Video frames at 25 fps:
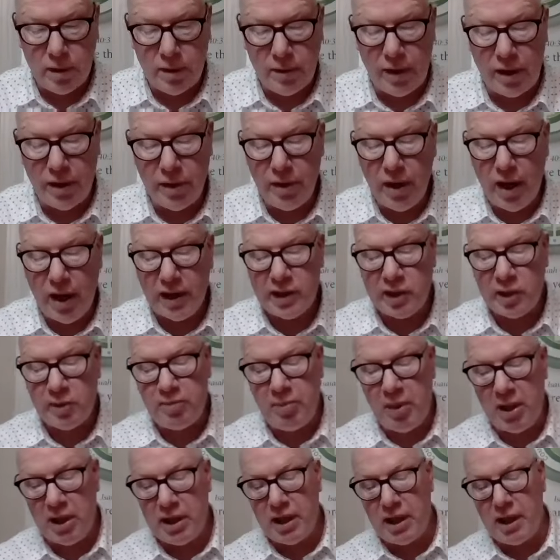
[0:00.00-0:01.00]
They're not
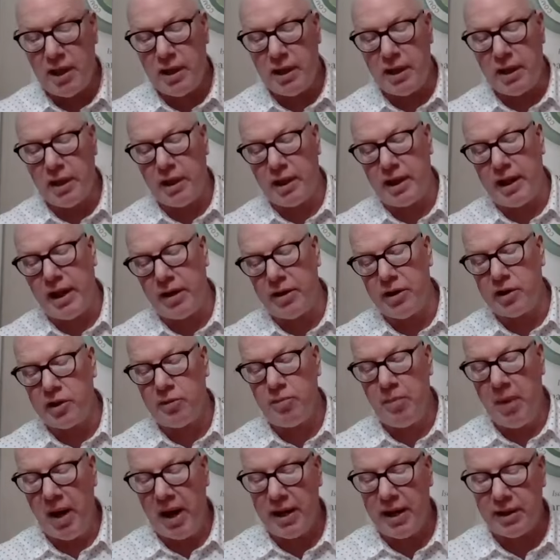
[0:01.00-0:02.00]
speaking in
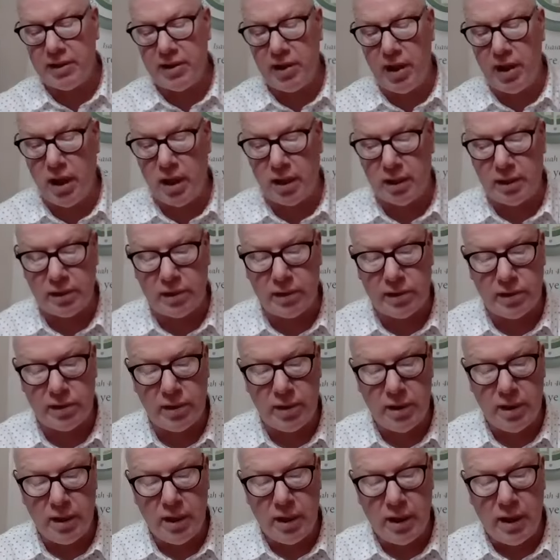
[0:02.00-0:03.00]
charismatic tongues.